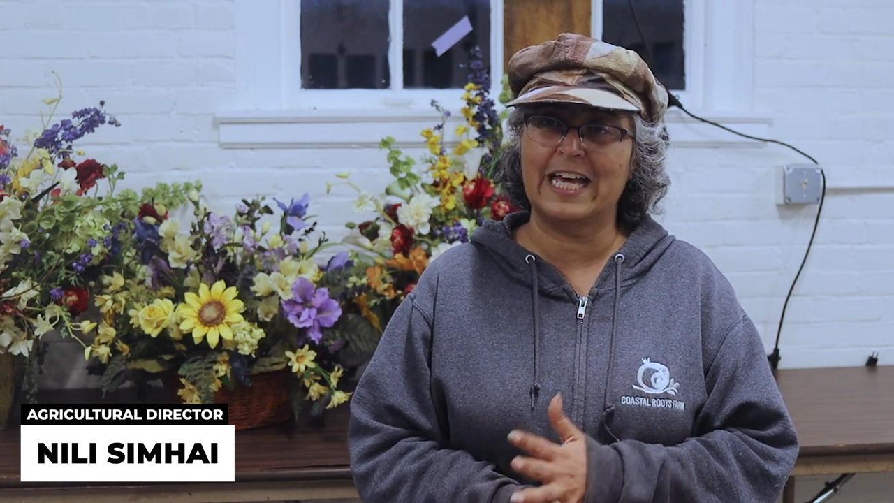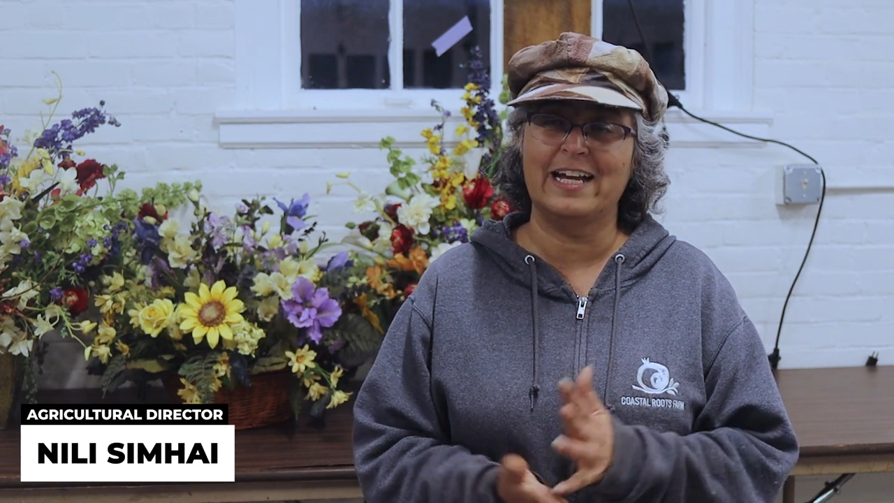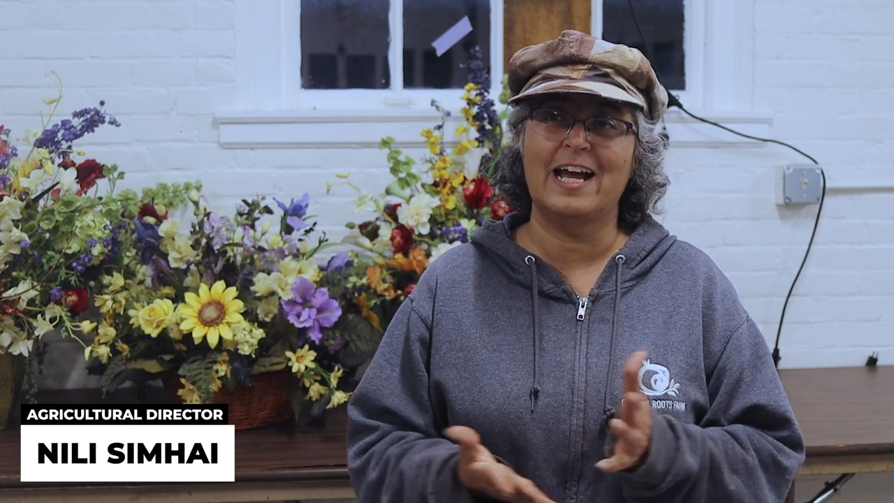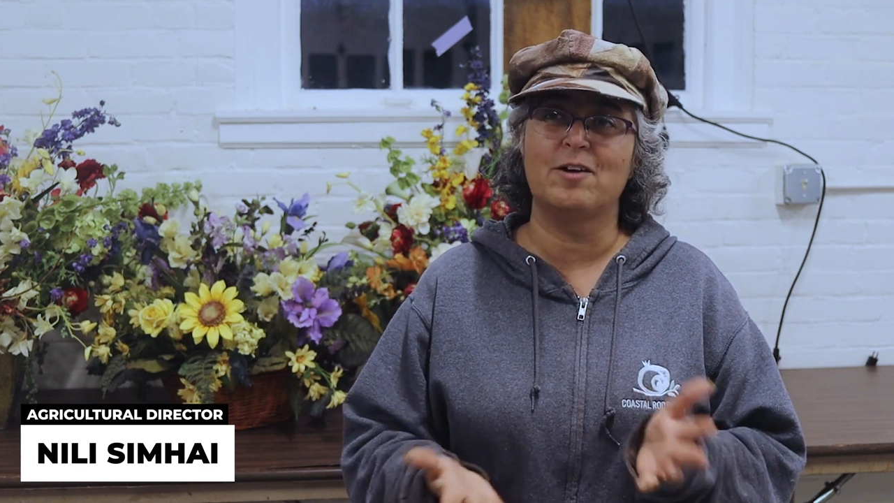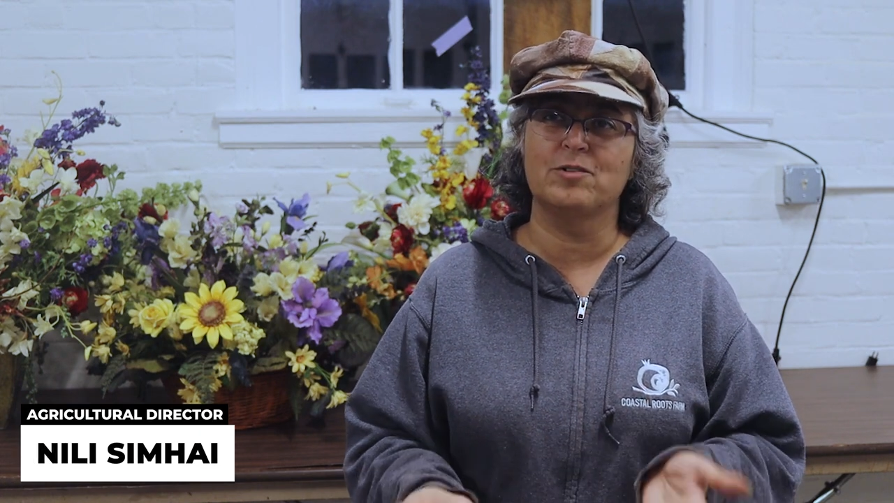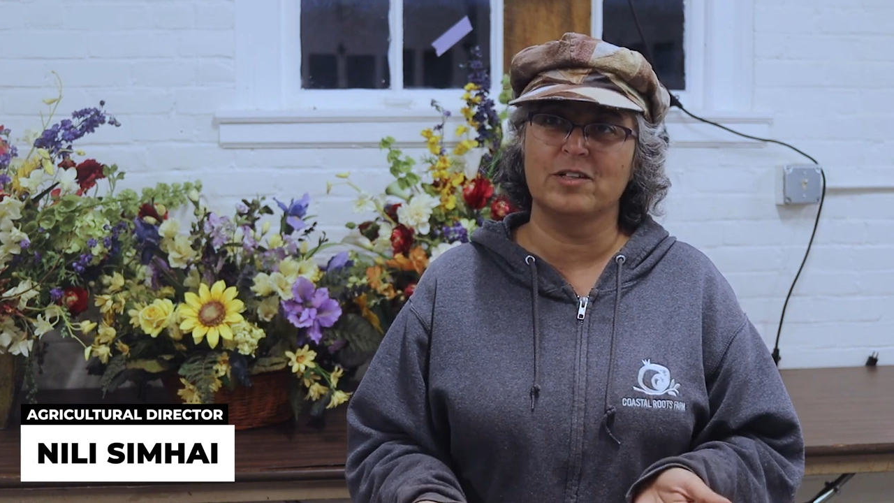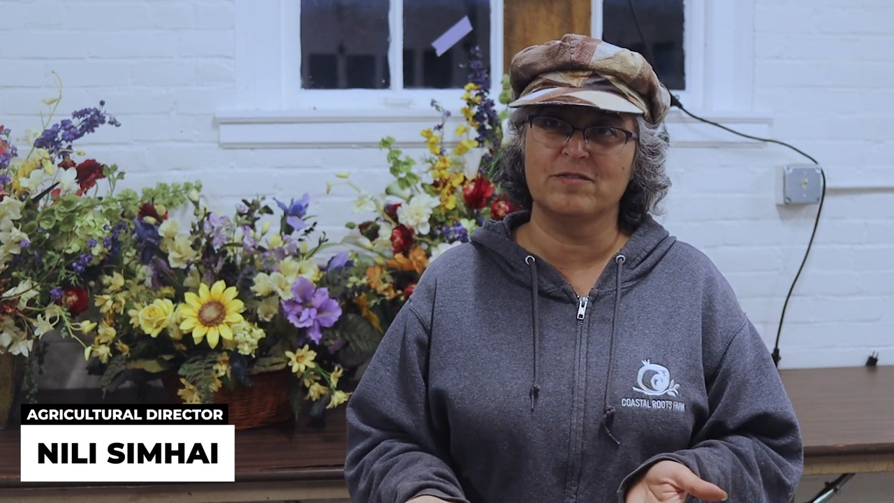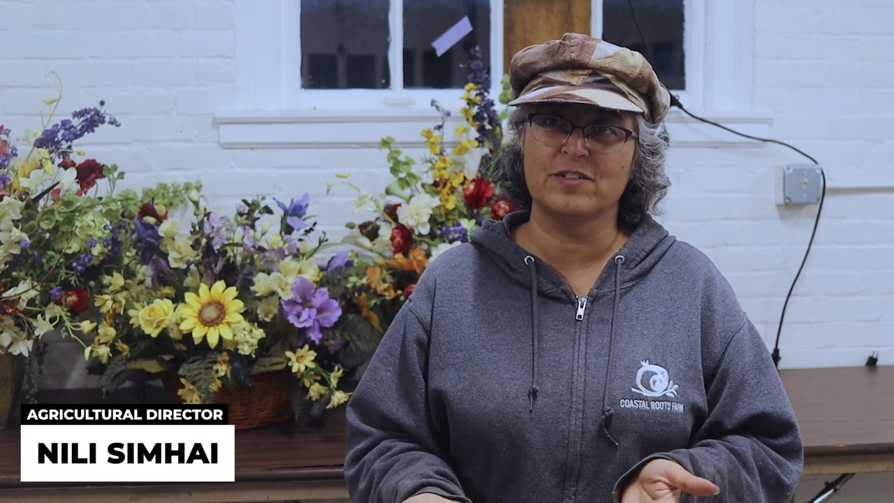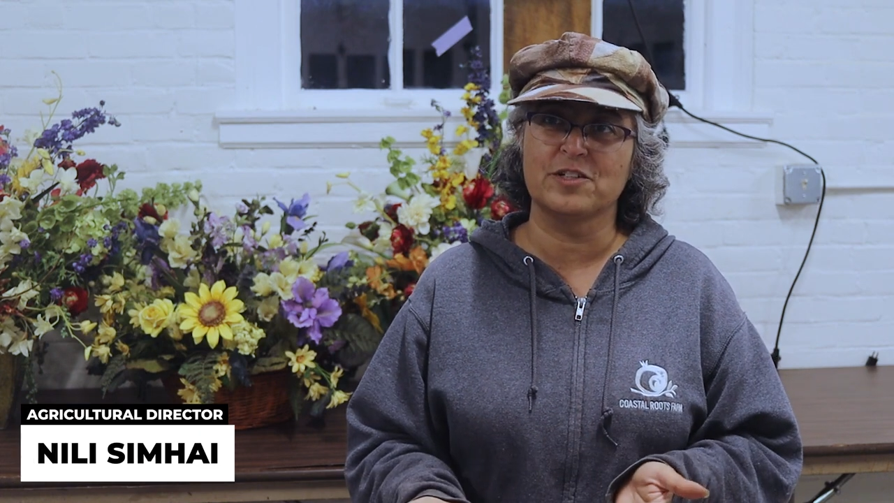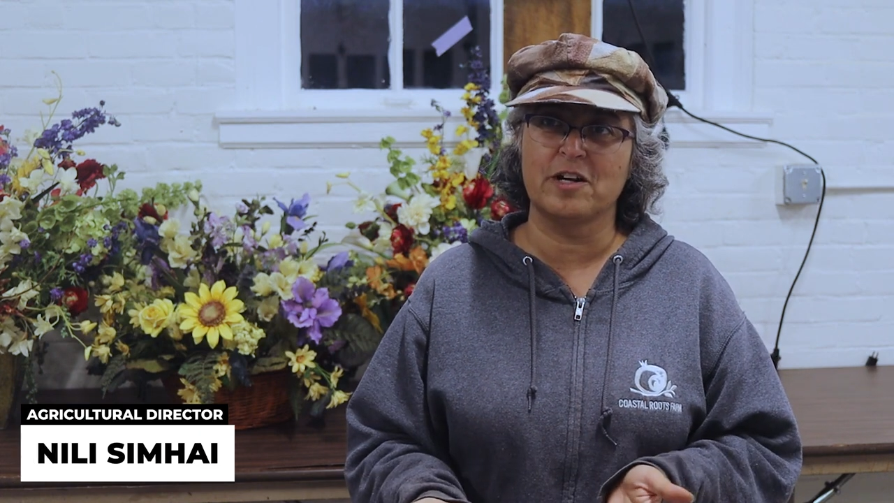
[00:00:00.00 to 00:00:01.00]
get out
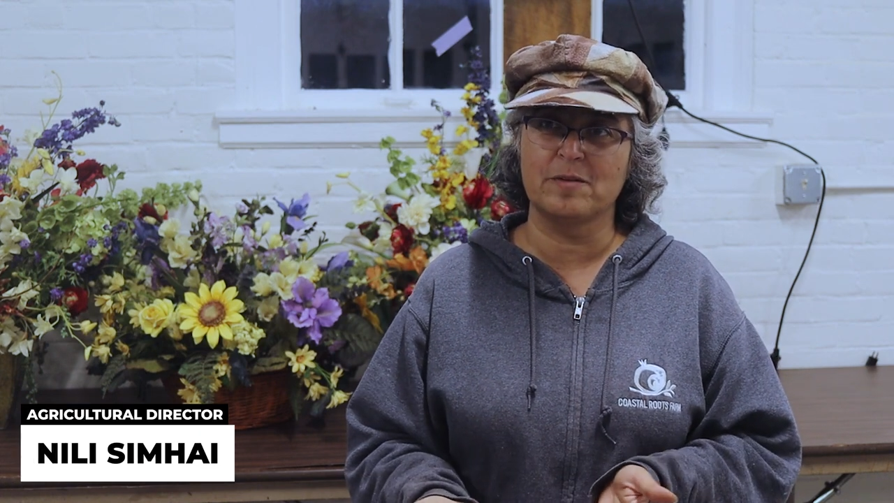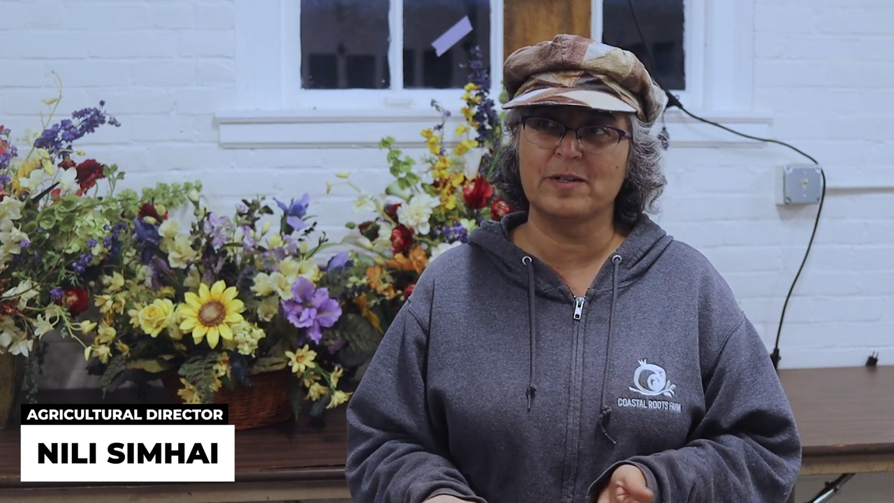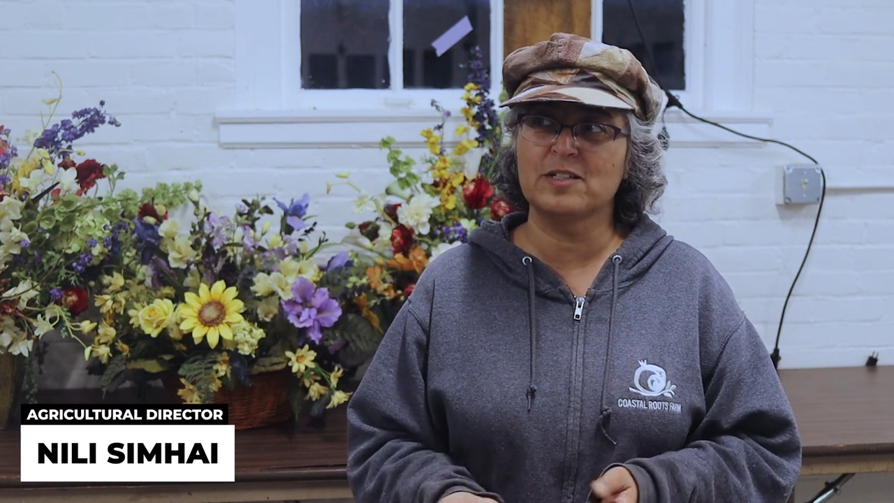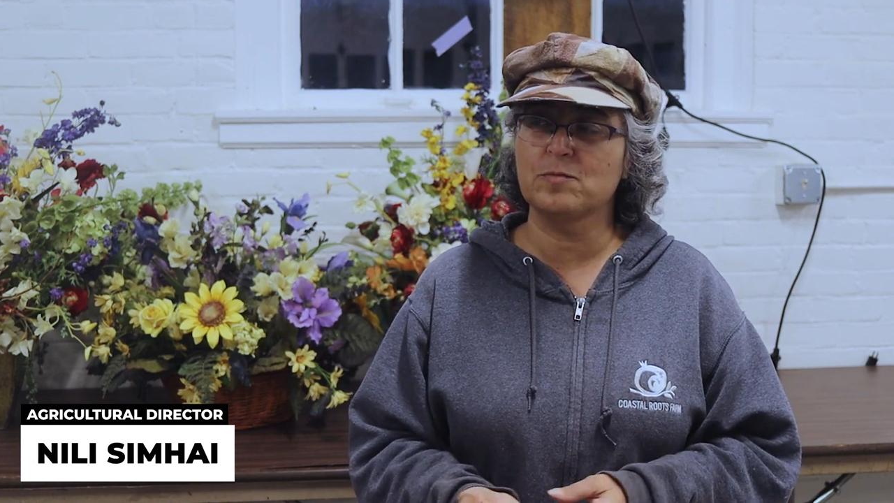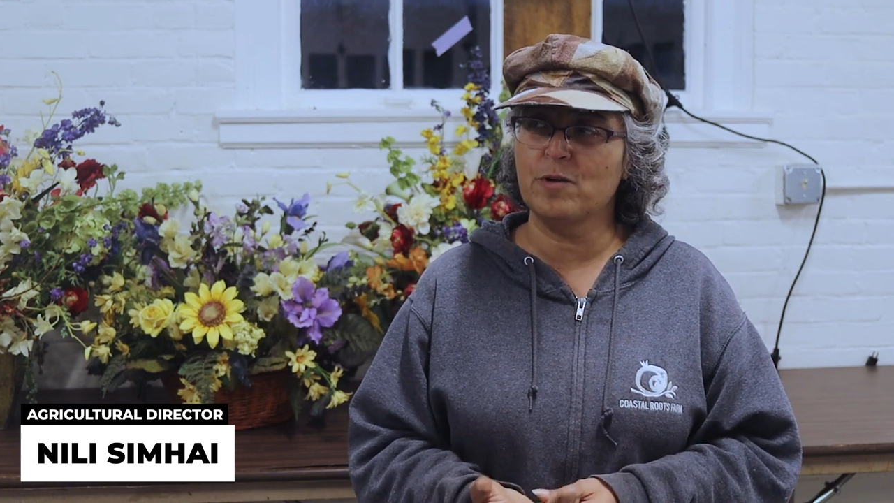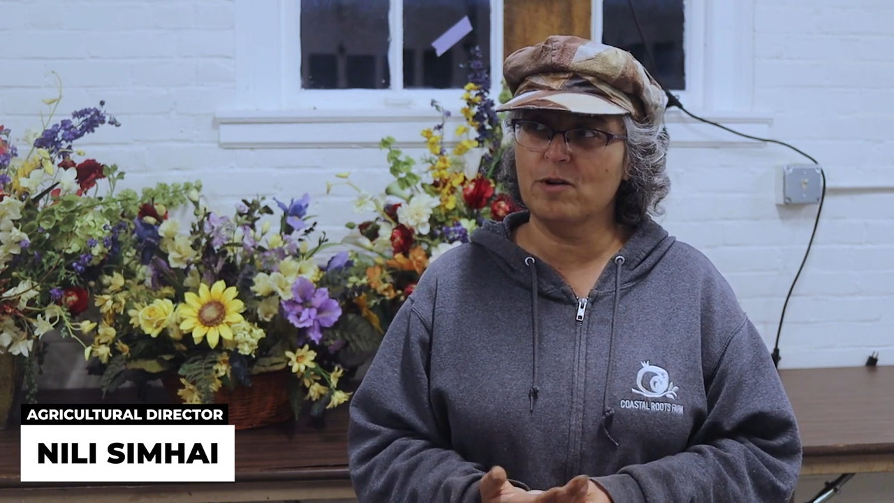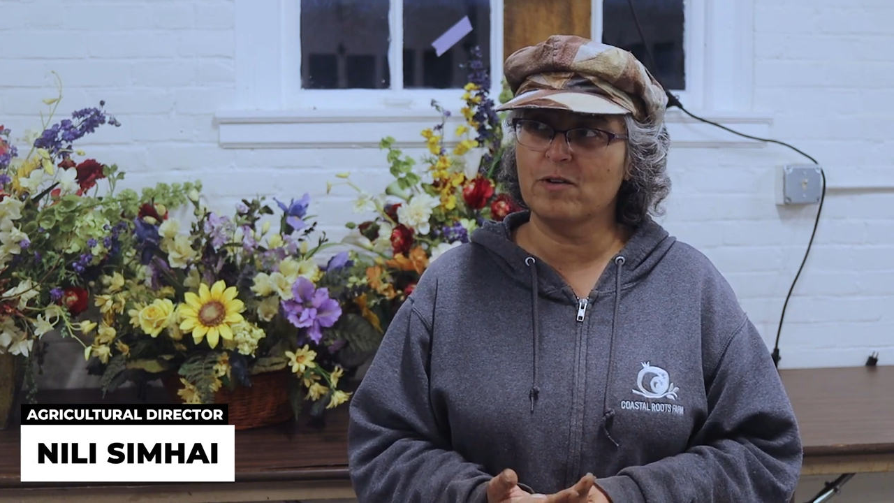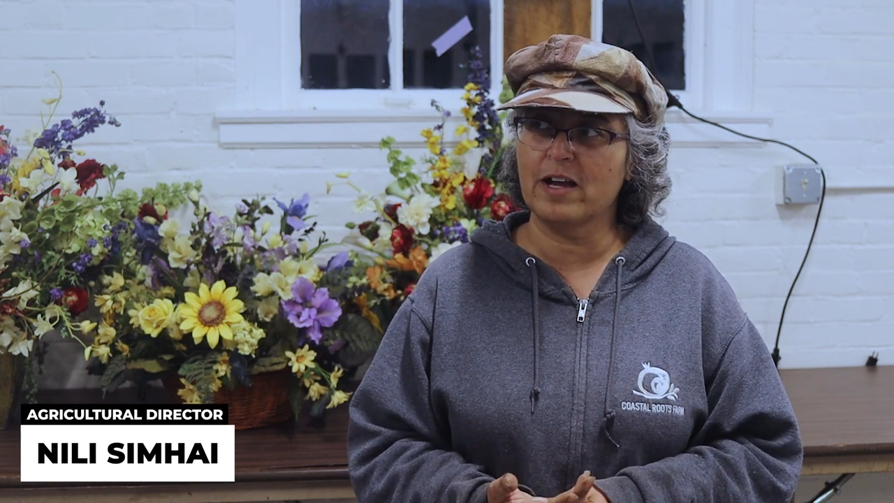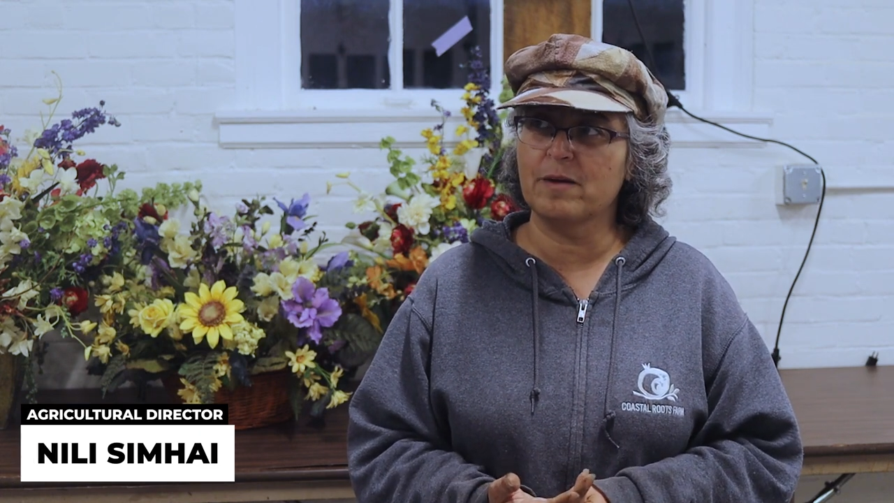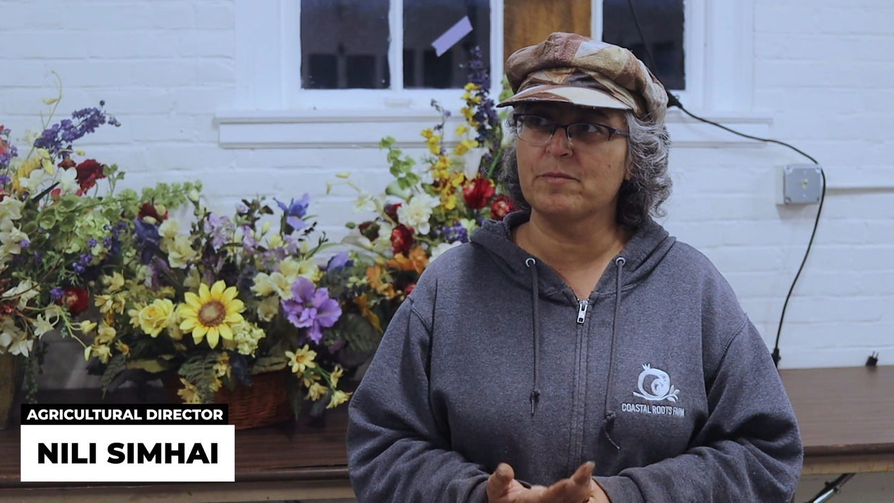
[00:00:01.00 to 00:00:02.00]
of the shared Women's
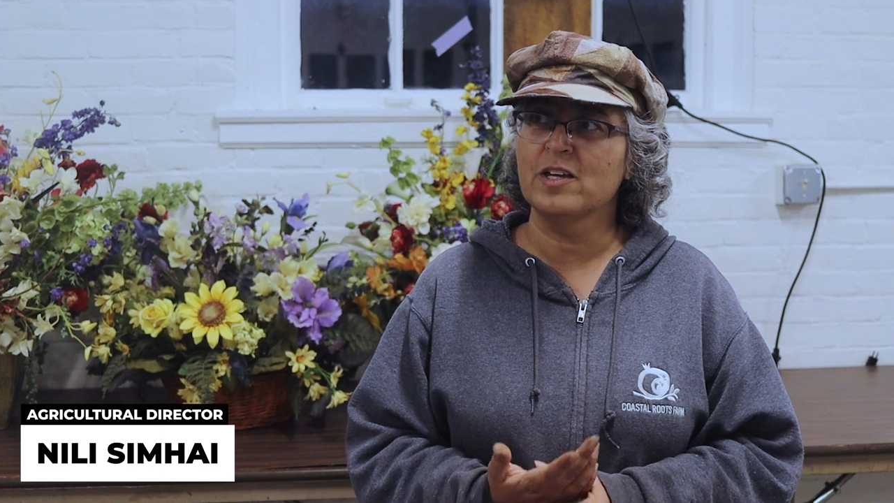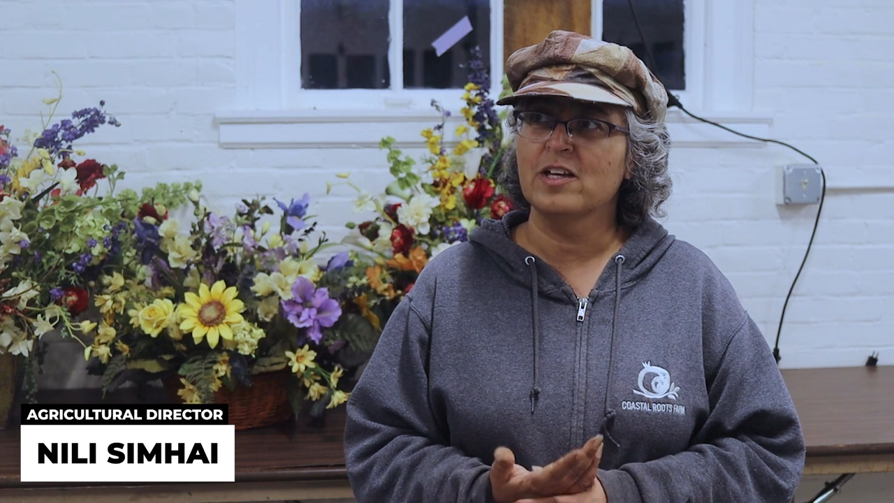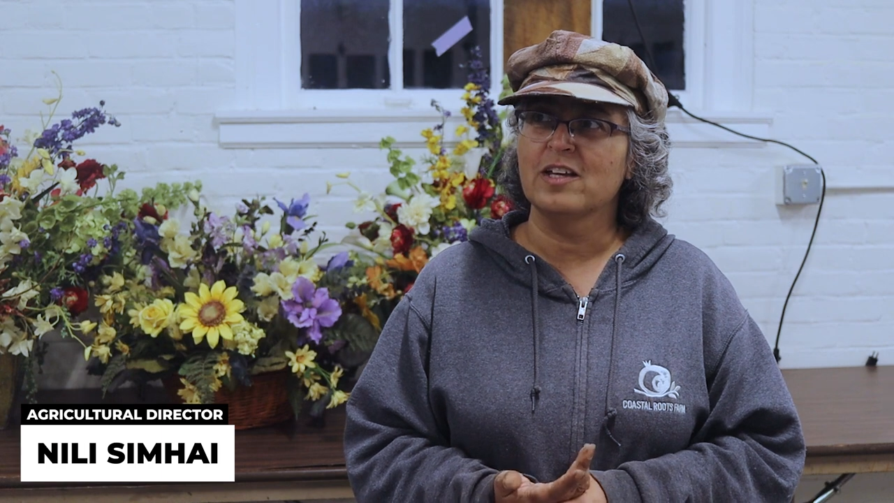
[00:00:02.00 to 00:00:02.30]
program